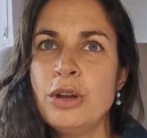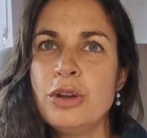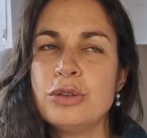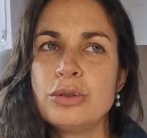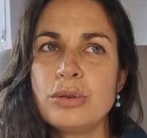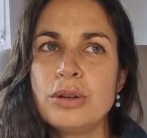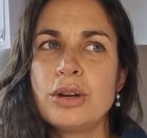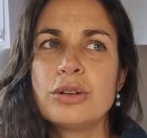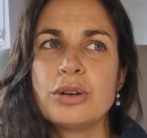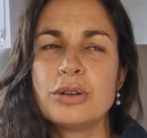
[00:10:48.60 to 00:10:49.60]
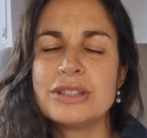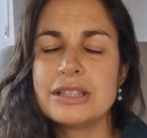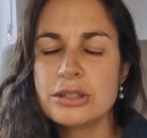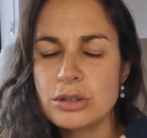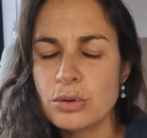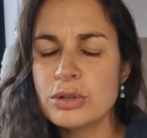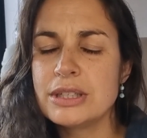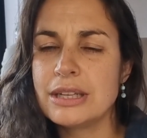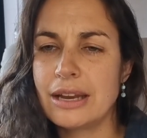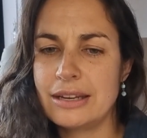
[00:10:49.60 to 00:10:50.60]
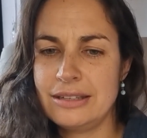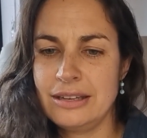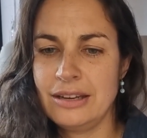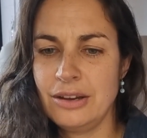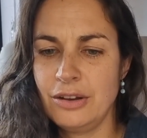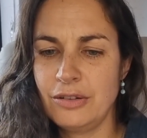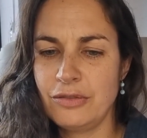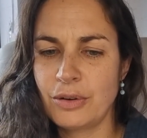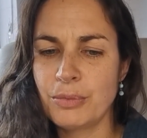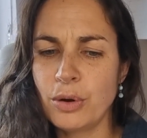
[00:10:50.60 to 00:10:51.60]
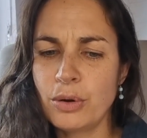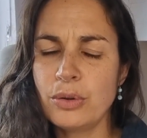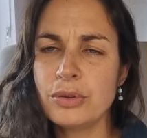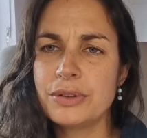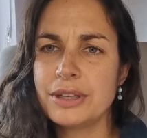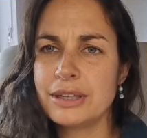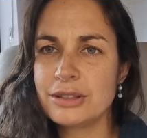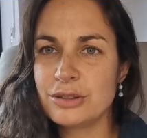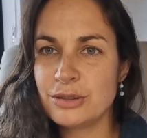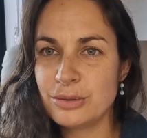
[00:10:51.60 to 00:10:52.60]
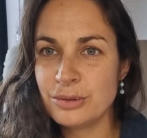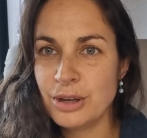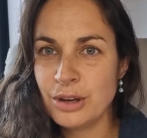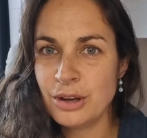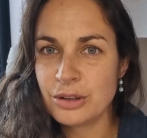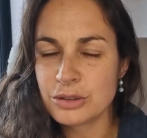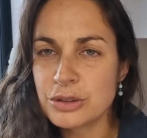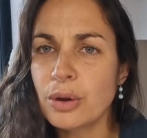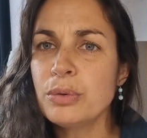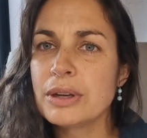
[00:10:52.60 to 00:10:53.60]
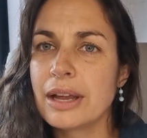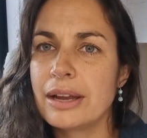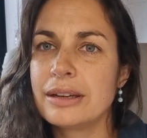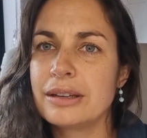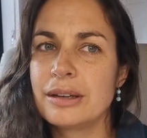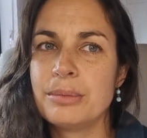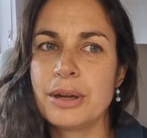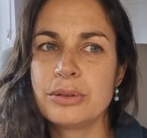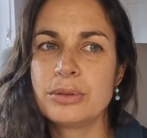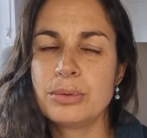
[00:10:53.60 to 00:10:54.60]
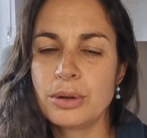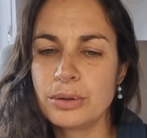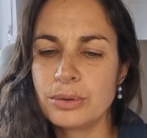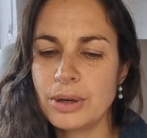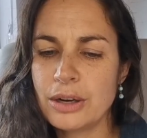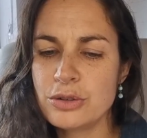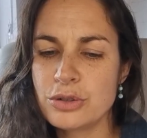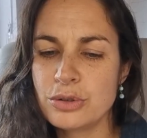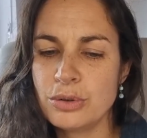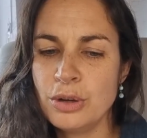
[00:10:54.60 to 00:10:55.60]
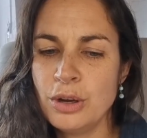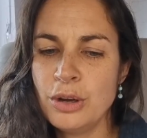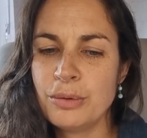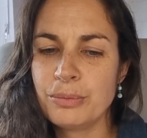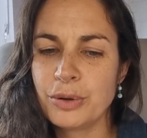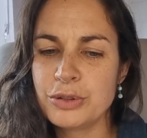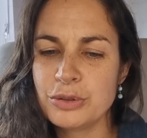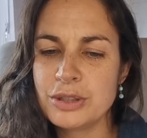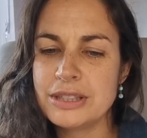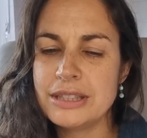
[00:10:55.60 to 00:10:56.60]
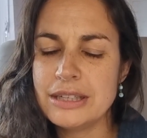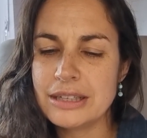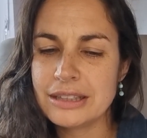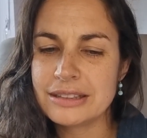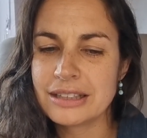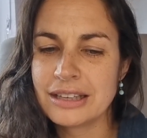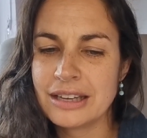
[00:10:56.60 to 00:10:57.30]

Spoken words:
no longer dissociate from all the things you don't like about the world around you, but to see it